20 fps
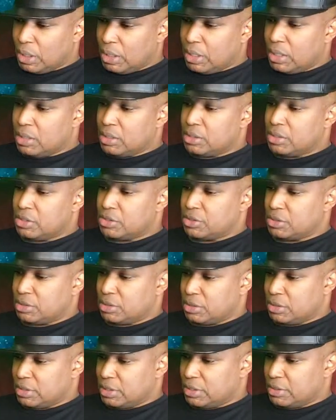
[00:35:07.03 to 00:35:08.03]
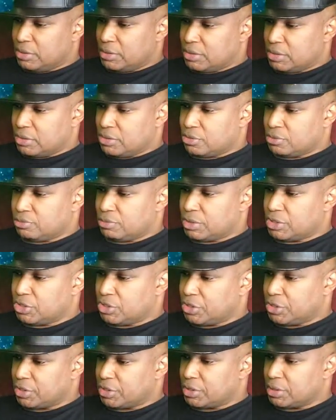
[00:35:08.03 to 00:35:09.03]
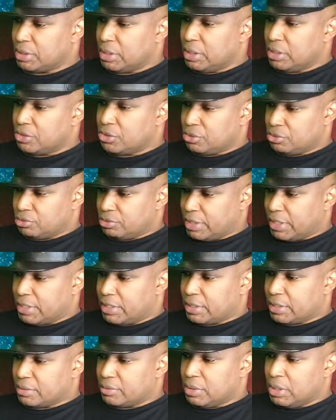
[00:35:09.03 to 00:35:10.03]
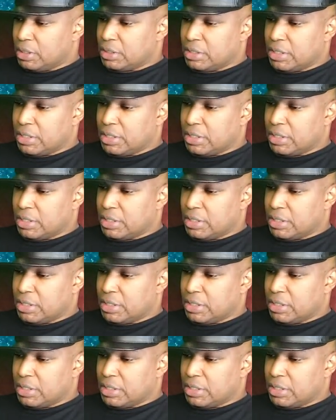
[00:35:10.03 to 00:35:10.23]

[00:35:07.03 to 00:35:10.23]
In addition to Dickinson's return to writing,